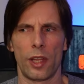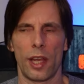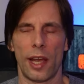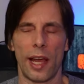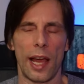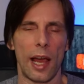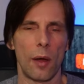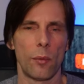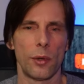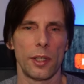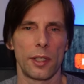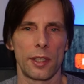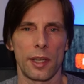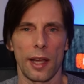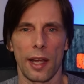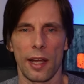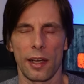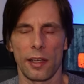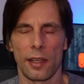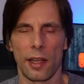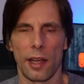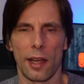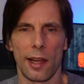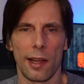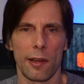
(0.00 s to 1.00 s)
How it
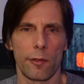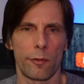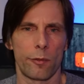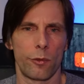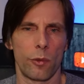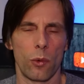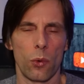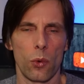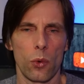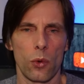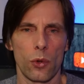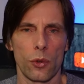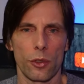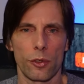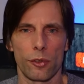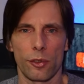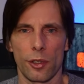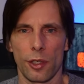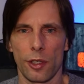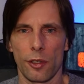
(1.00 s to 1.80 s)
can have focus